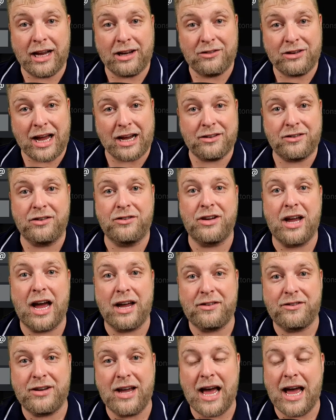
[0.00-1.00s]
exact as
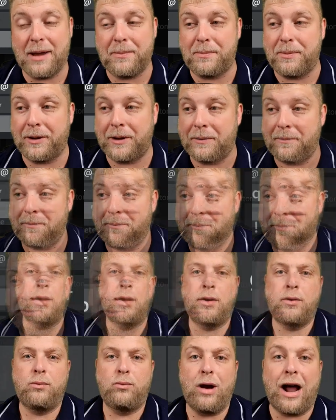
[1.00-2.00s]
I type it.
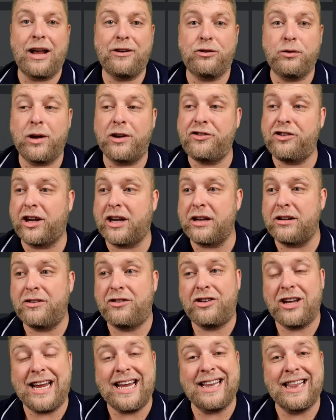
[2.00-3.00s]
Right, so as you can
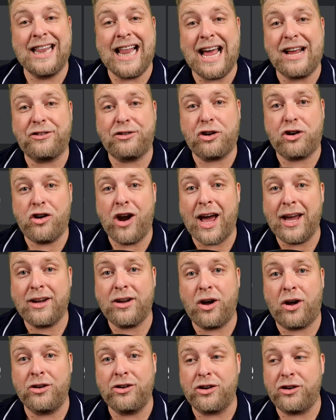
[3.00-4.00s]
see,
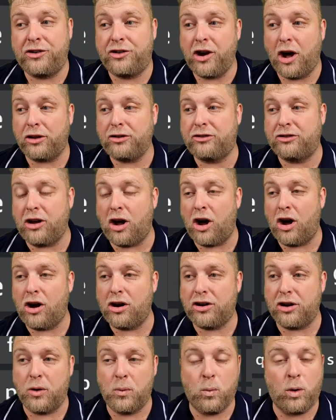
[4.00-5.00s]

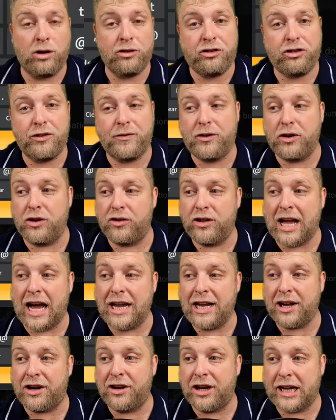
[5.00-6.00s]
letscrackon.org. Once you've done
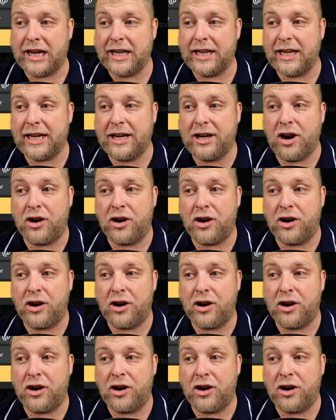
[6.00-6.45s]
that, you're going to click